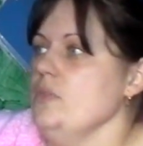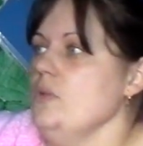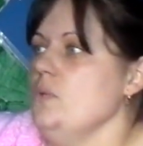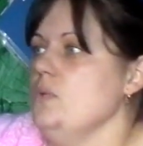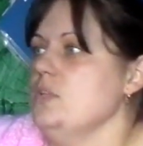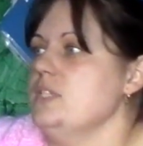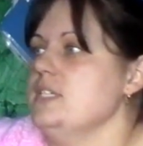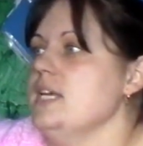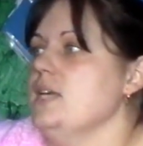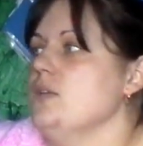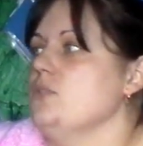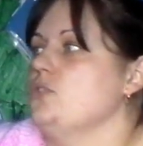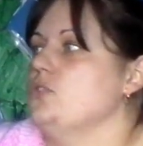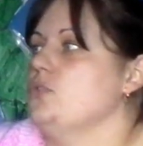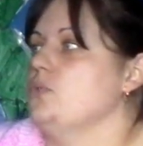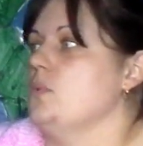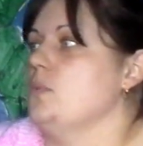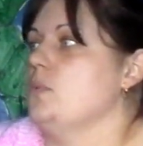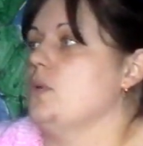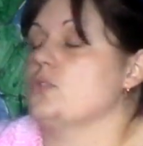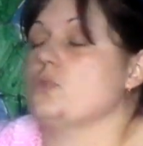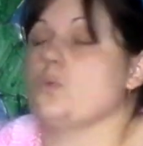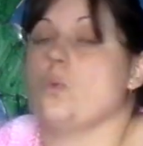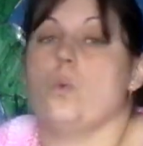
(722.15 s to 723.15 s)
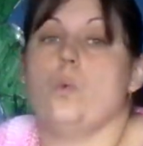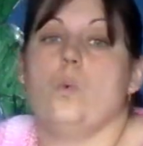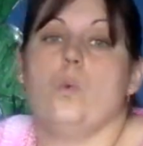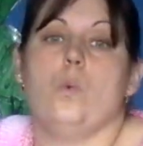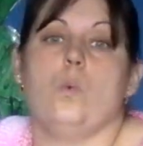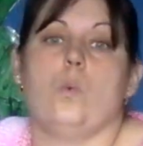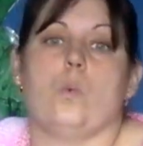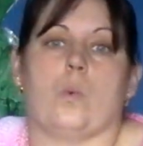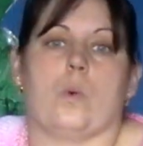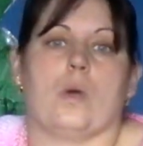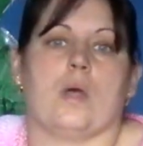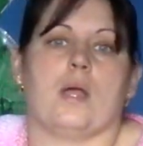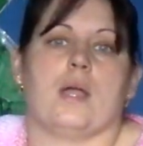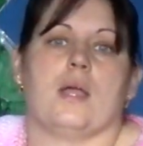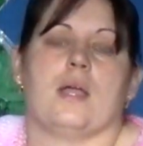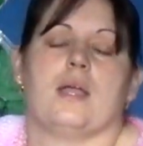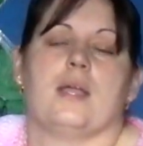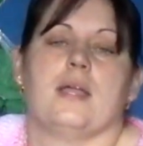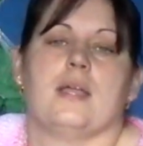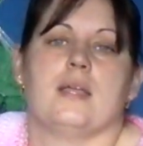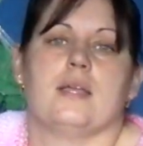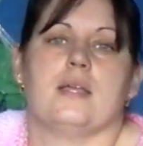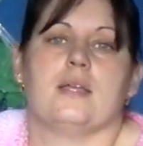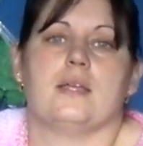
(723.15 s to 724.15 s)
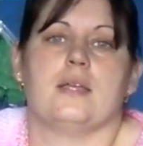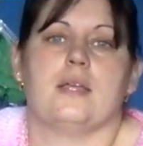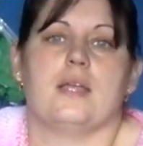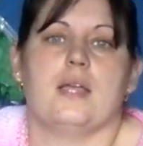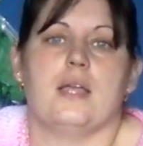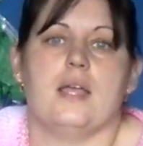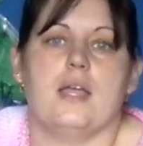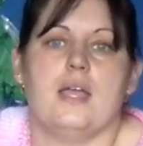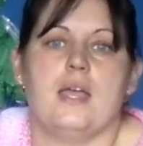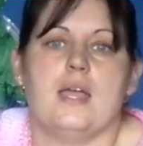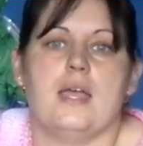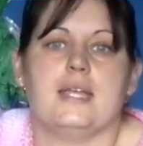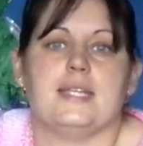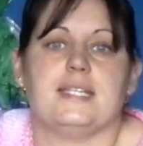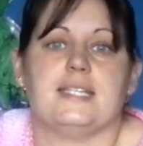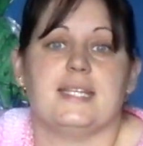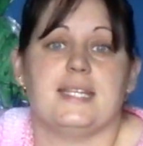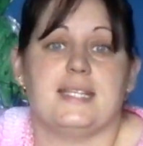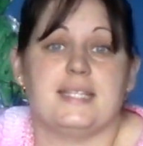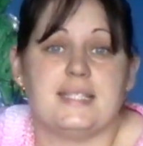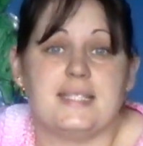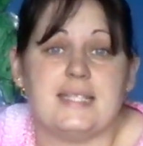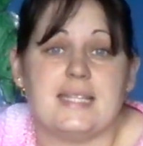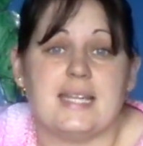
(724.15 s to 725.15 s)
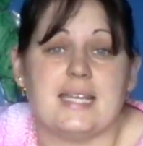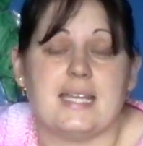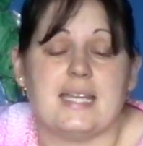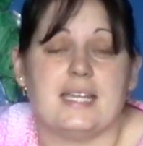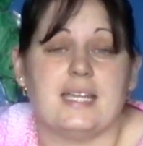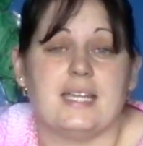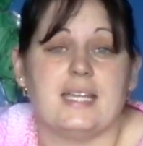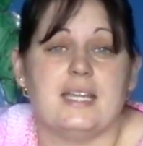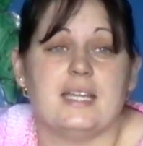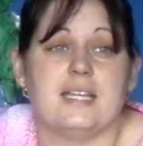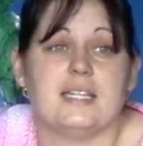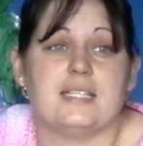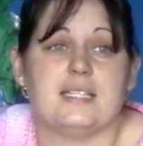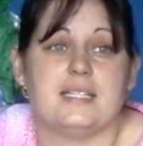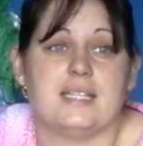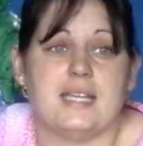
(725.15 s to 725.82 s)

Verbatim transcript: What else do we watch? Ooh! Disney